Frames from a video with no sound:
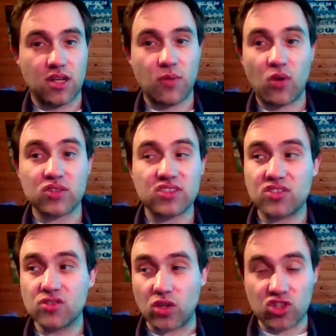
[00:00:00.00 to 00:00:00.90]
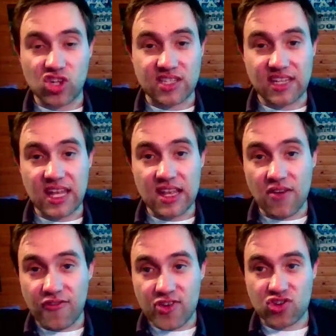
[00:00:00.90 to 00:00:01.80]
Because it's not just
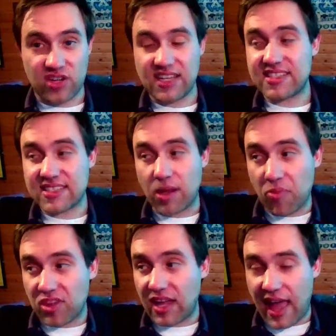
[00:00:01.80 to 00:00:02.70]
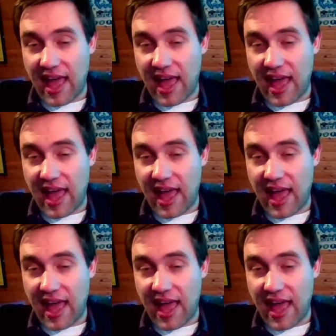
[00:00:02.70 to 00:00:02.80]
inefficient, it's something